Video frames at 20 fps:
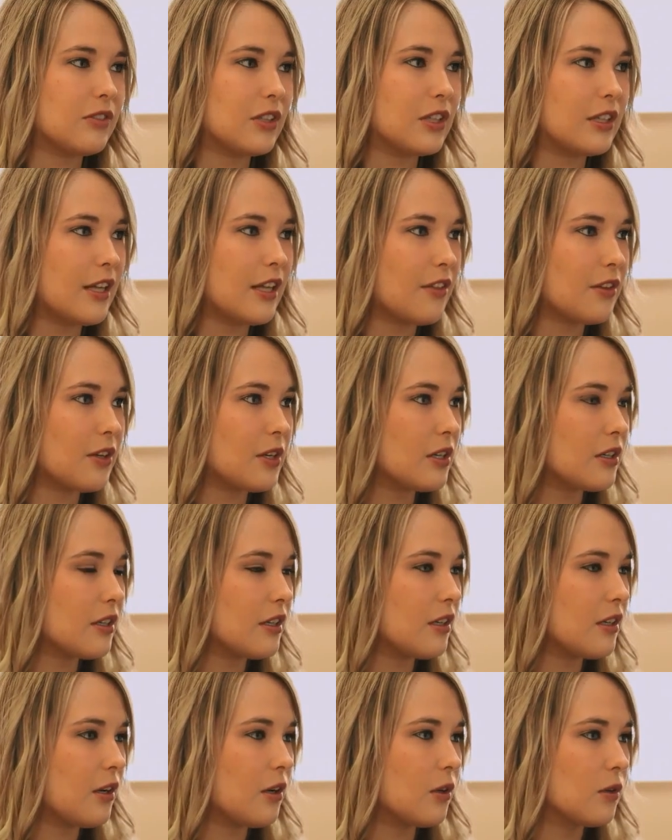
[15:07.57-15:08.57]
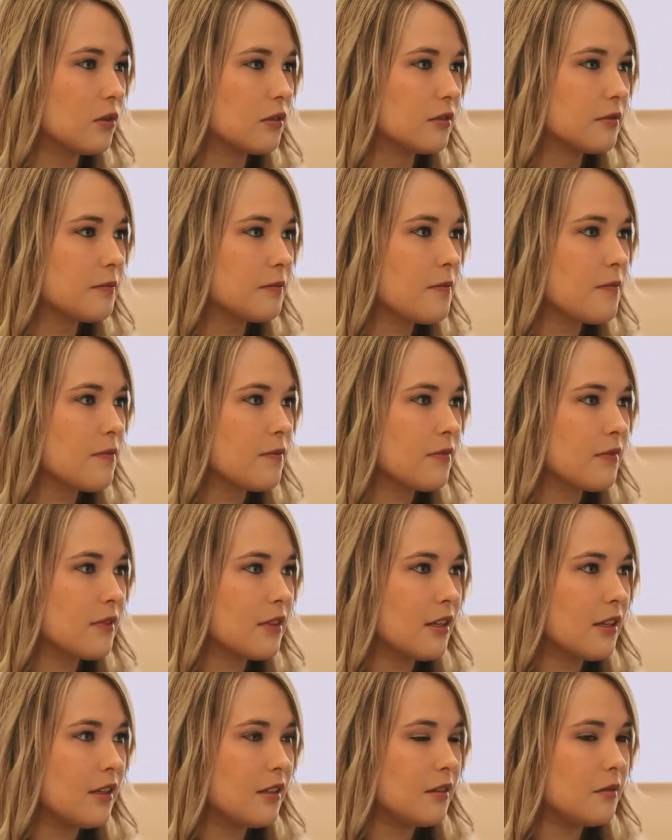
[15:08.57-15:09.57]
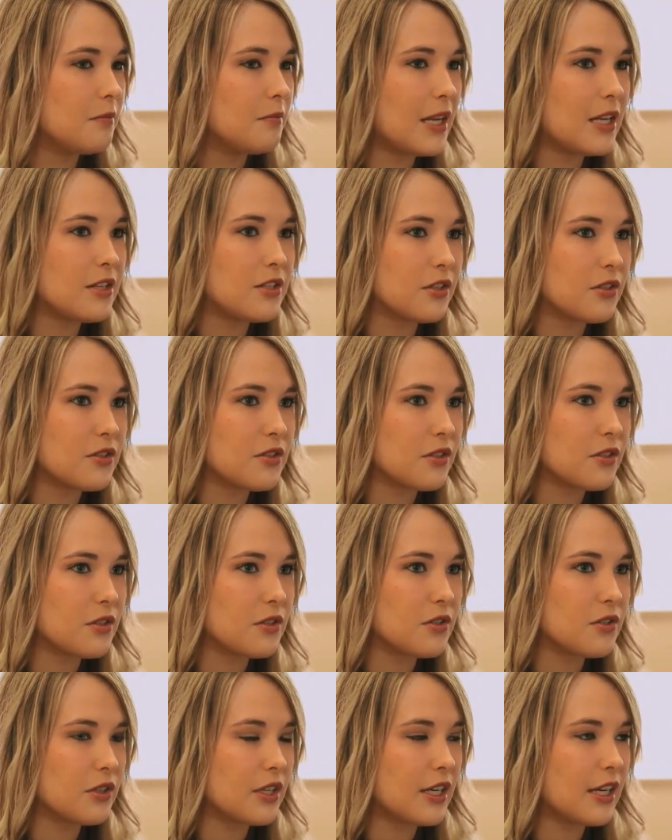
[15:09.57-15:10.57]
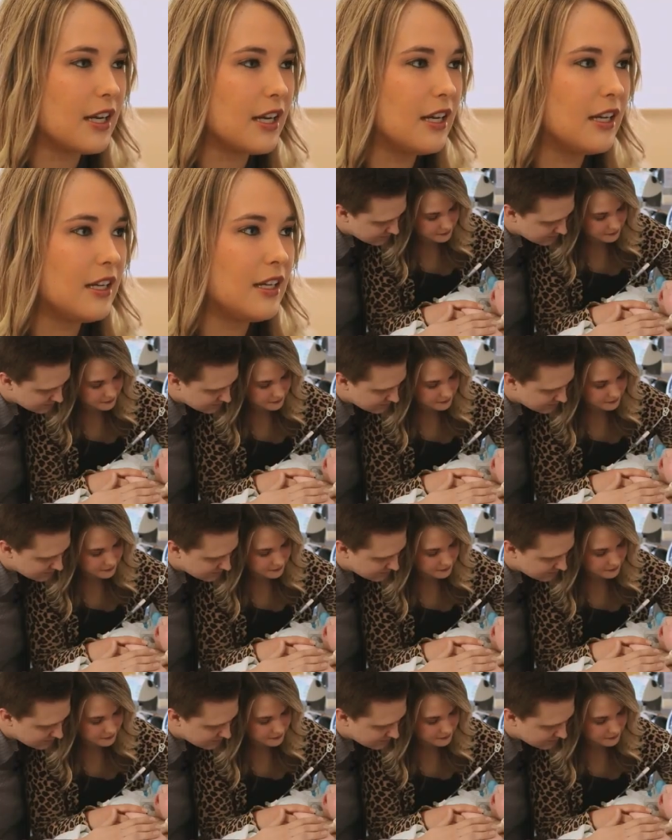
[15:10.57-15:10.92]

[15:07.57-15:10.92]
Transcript: transferred, because many of these kids that get